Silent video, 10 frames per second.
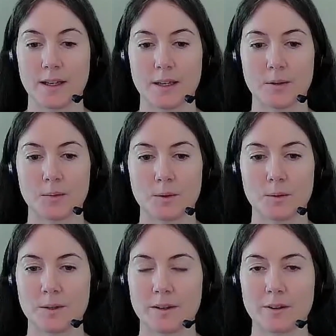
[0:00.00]
Well,
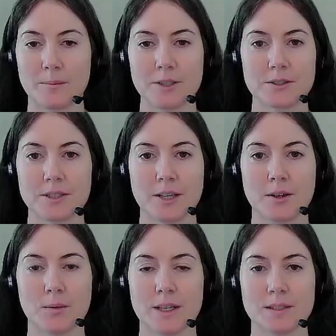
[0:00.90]
one of the major
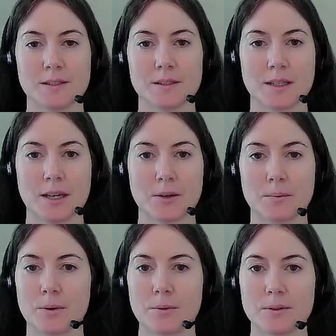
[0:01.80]
takeaways is that
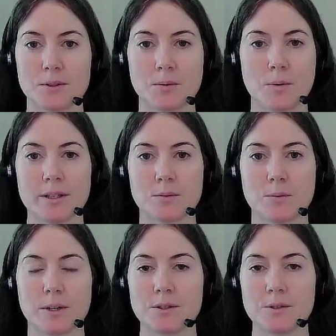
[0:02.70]
growth in
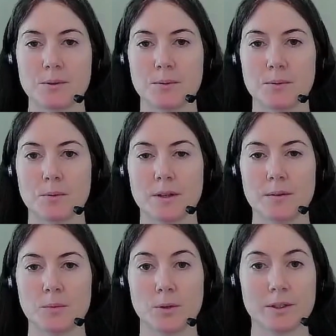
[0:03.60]
2022
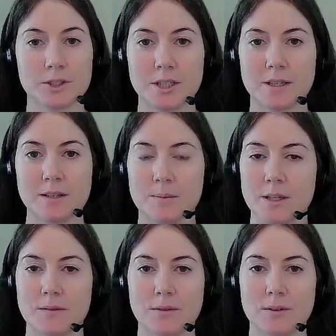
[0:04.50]
in real
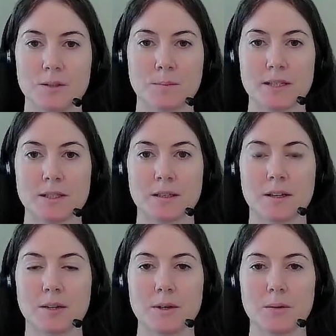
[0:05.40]
GDP for the space
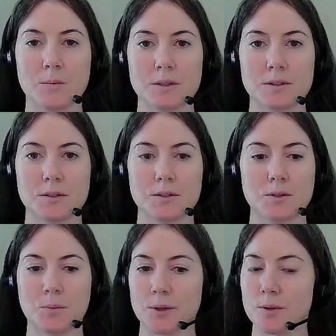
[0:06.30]
economy was
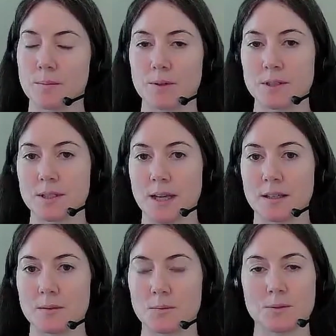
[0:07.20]
2.3%,
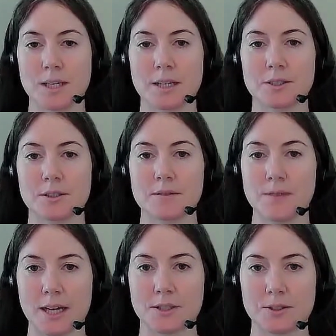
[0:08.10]
which was actually
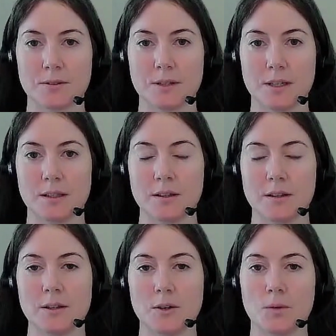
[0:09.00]
faster than
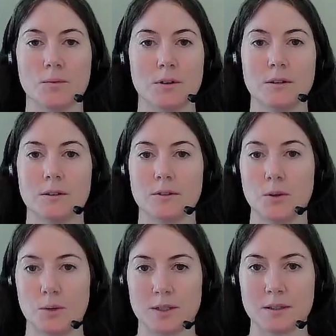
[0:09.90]
the overall
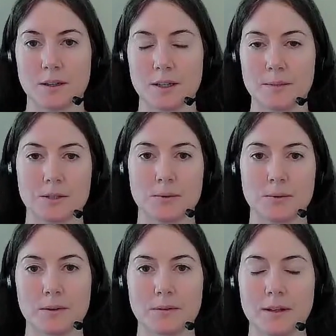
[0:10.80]
U.S. economy's
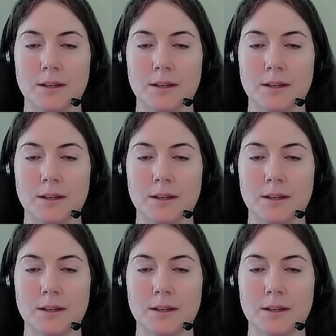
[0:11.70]
growth.